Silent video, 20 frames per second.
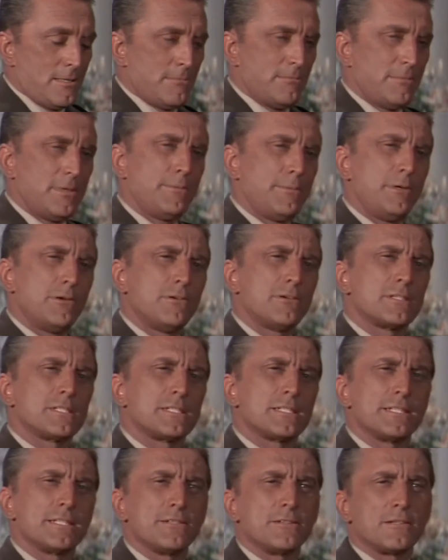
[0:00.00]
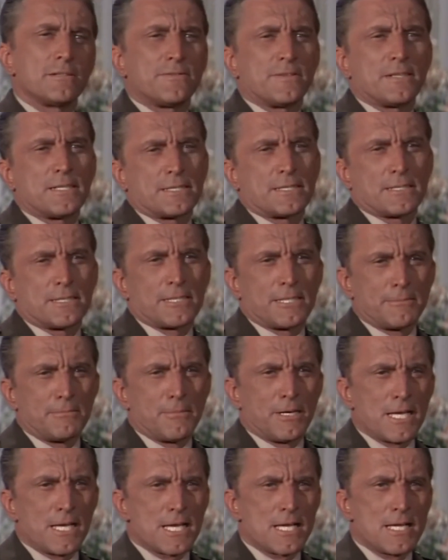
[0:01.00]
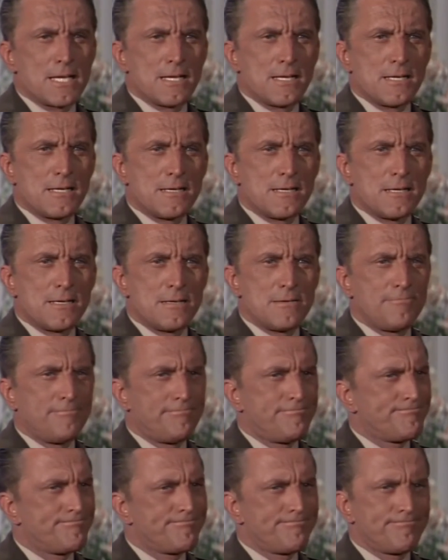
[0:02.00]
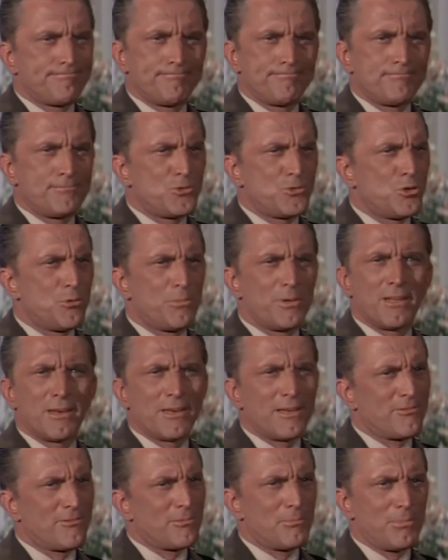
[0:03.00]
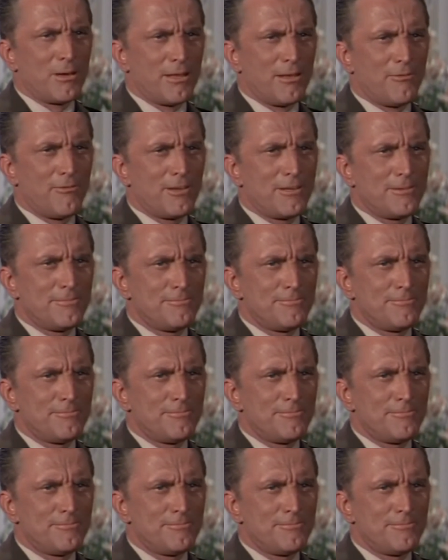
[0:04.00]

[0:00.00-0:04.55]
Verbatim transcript: Maybe you ought to stay off our side, Mike. Nobody will ever believe it.